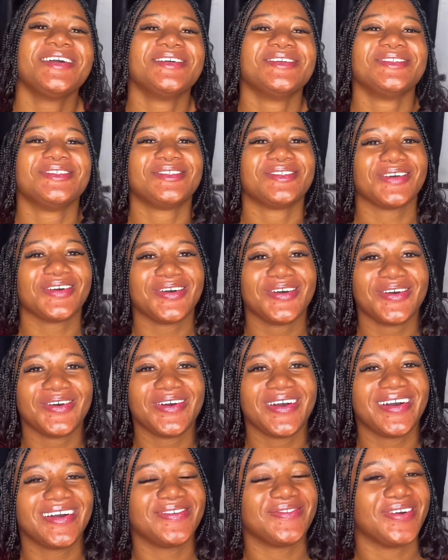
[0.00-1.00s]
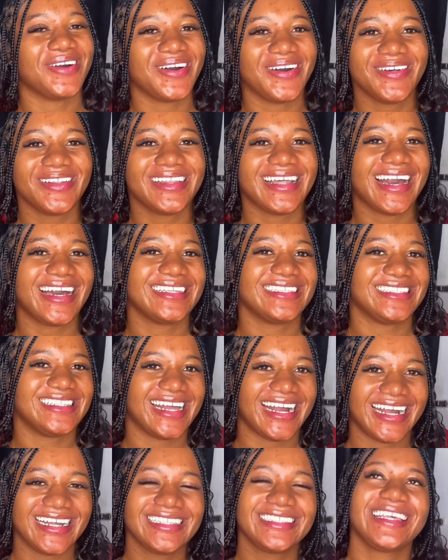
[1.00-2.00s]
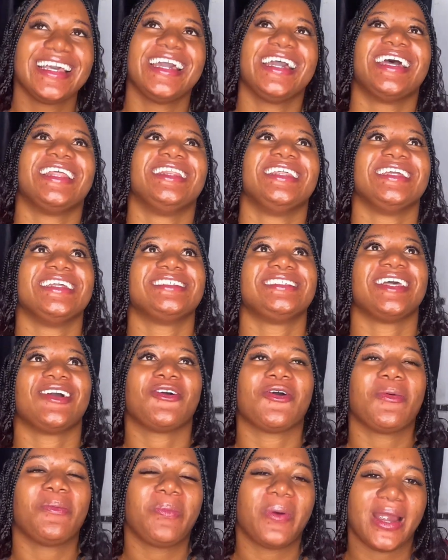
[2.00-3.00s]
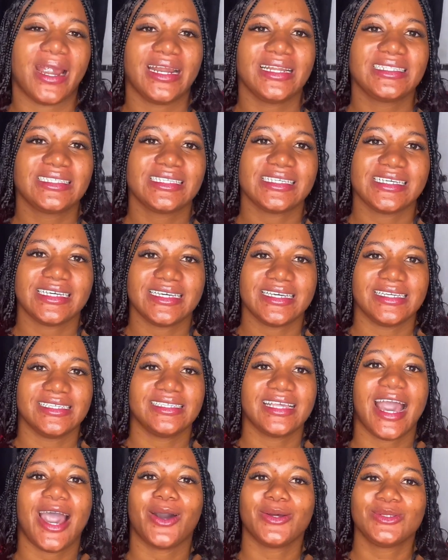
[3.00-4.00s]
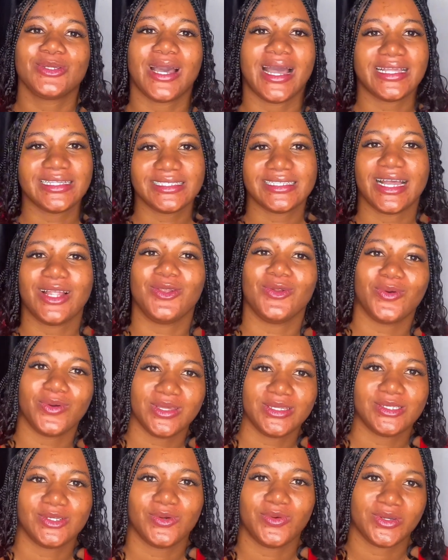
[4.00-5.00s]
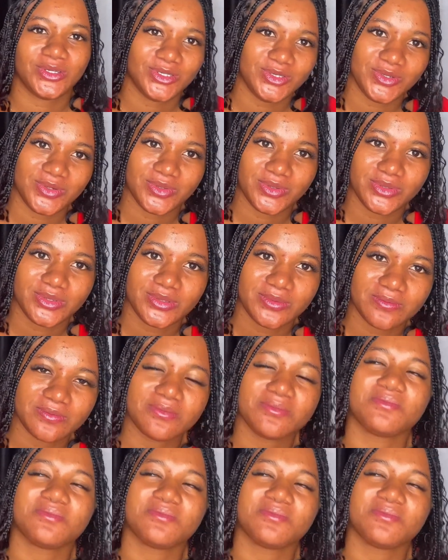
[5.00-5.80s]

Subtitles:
So well, that's that. Then the second part is how to answer law essay questions.